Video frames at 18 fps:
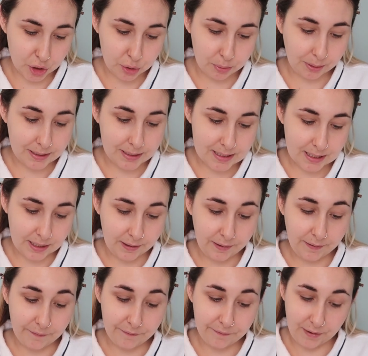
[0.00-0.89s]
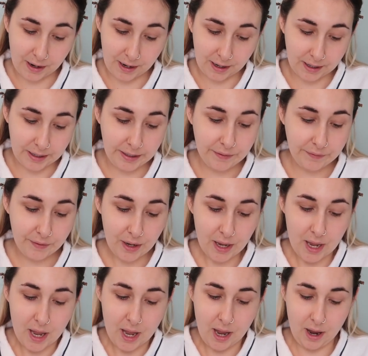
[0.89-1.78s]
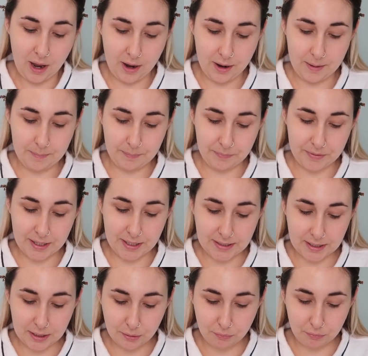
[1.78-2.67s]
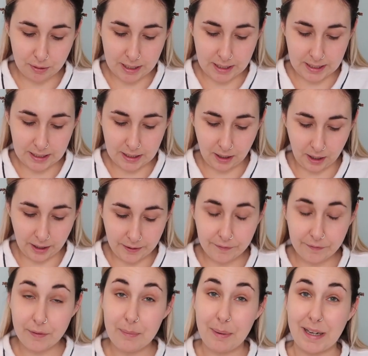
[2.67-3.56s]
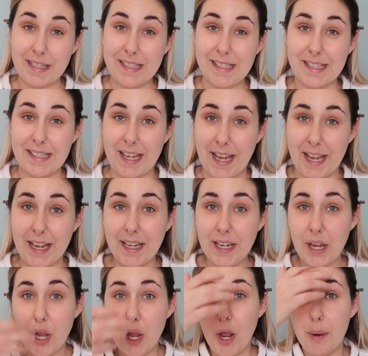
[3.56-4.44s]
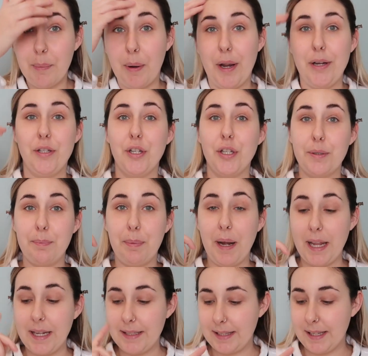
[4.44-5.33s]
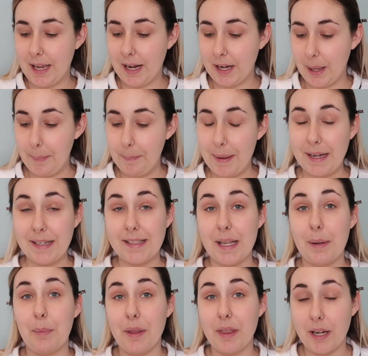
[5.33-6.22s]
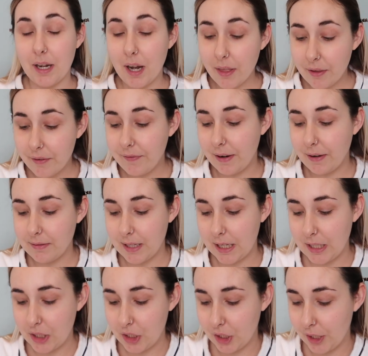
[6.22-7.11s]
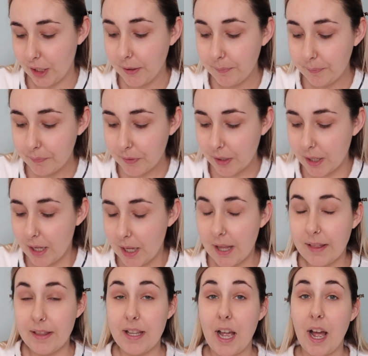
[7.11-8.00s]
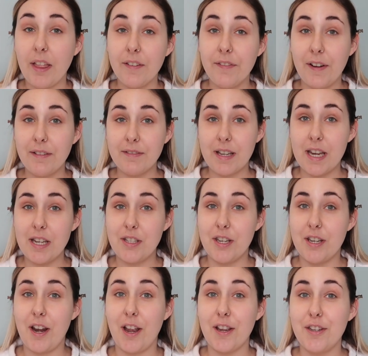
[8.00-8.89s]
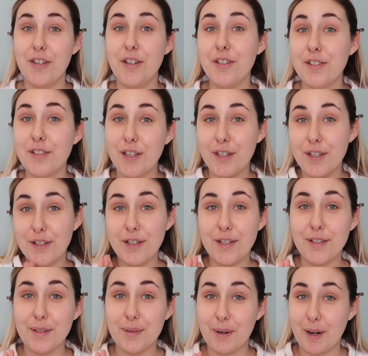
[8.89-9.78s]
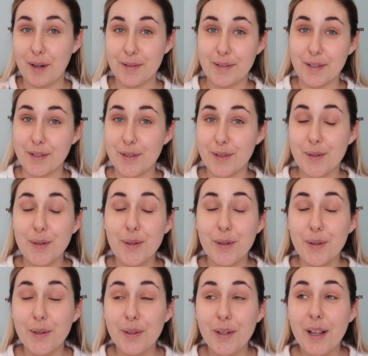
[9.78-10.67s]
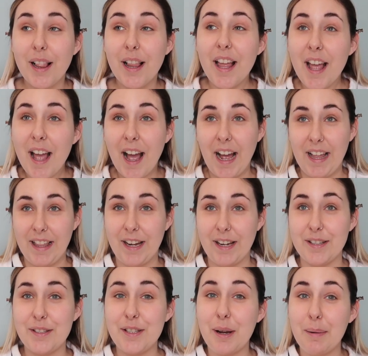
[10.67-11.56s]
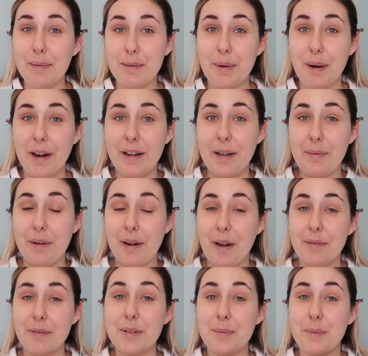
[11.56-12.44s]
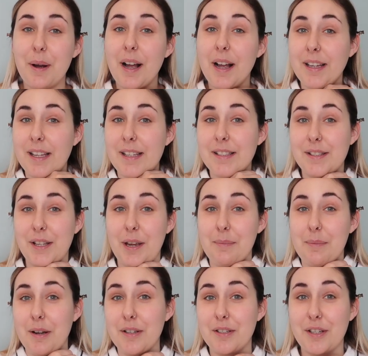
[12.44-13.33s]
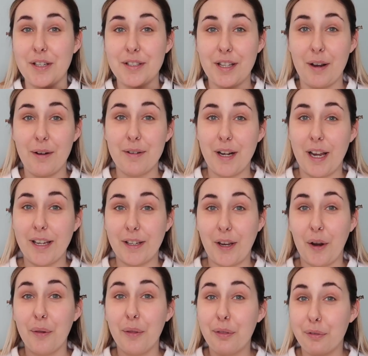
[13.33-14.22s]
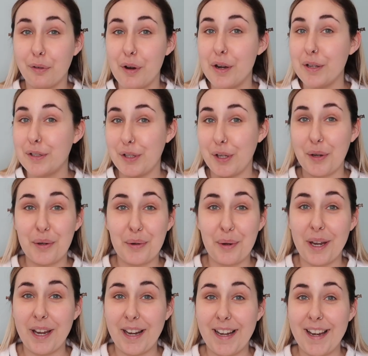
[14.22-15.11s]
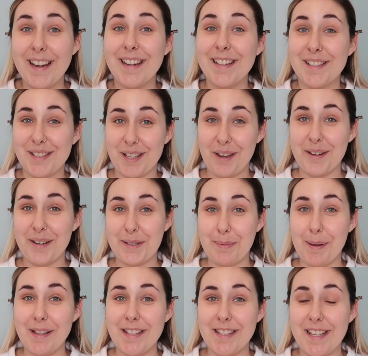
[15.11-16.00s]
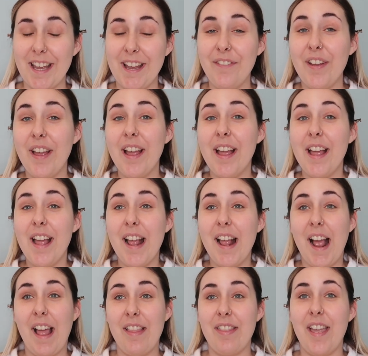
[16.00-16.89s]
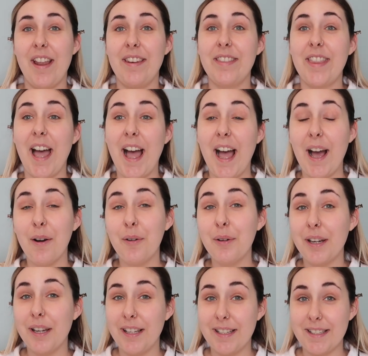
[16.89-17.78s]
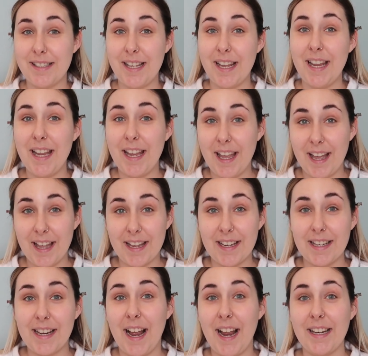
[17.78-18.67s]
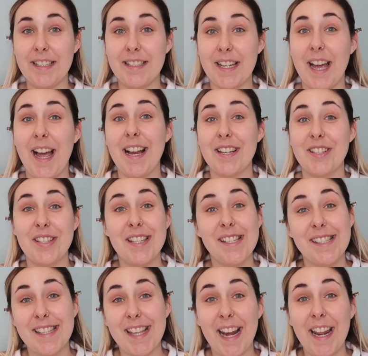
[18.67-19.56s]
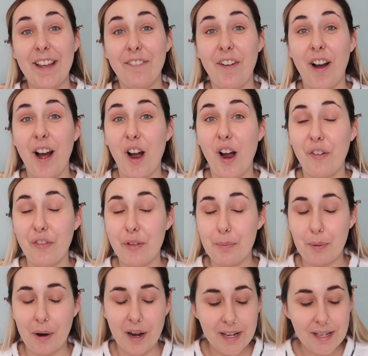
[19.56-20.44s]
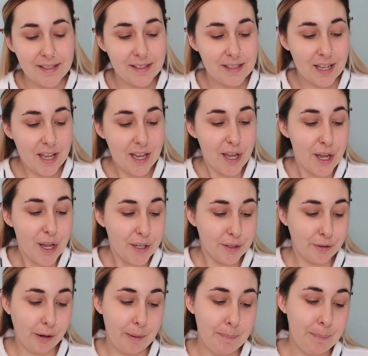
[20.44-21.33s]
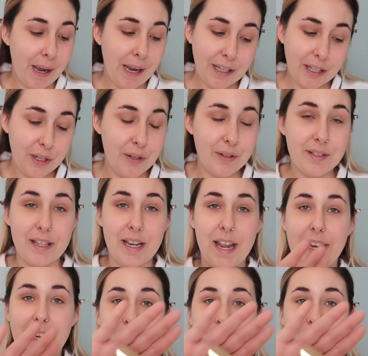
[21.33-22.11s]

25. This is really light for my skin, but I just place it and I mix it with another foundation. The other foundation I used to use when I was at school, and then I stopped wearing it when I was working so much because I would like go through it so quickly and it's so expensive. And then the outlets here in Canada actually sell it for half the price. So I'm back using it